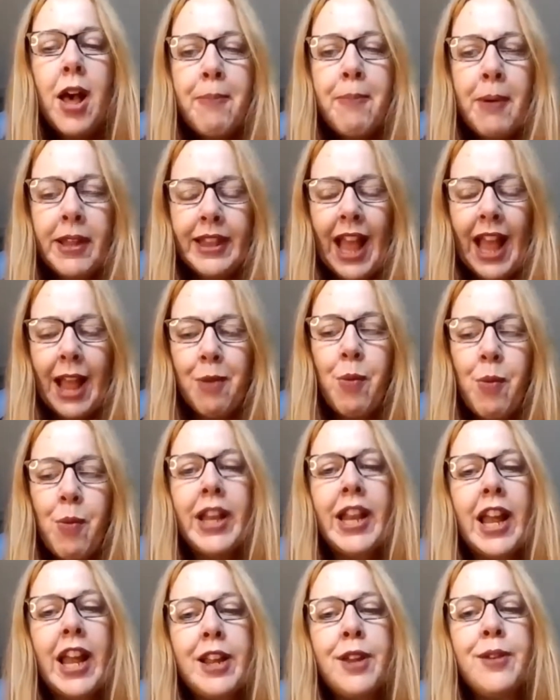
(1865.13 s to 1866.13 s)
But like when
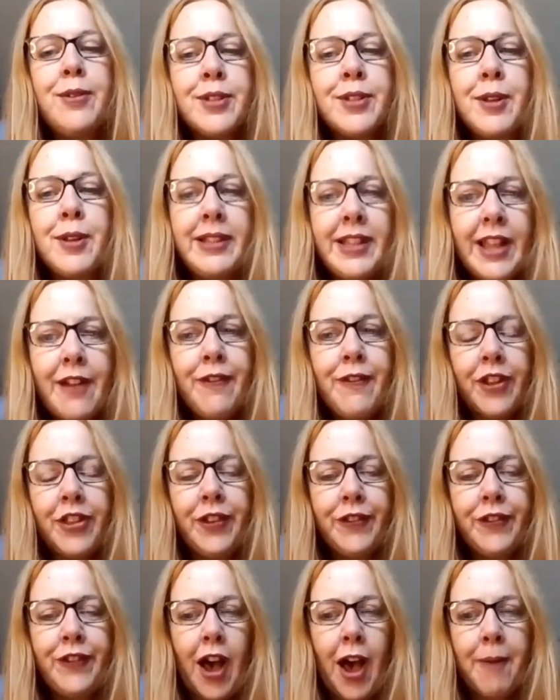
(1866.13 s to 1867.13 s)
I used to live on
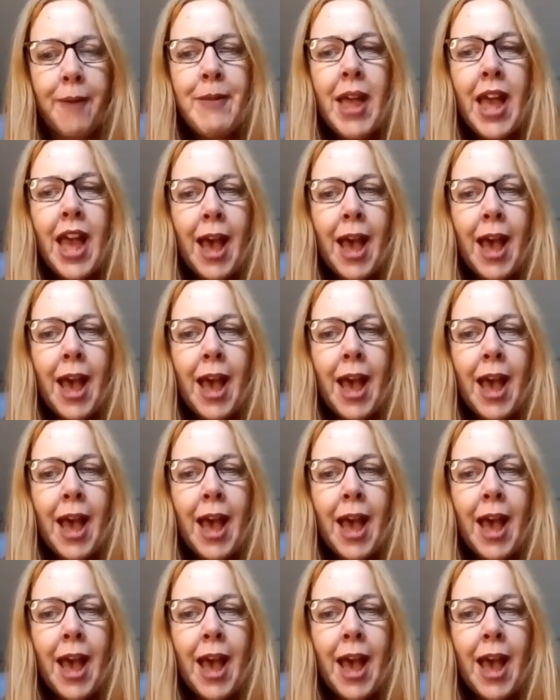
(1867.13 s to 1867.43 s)
the farm,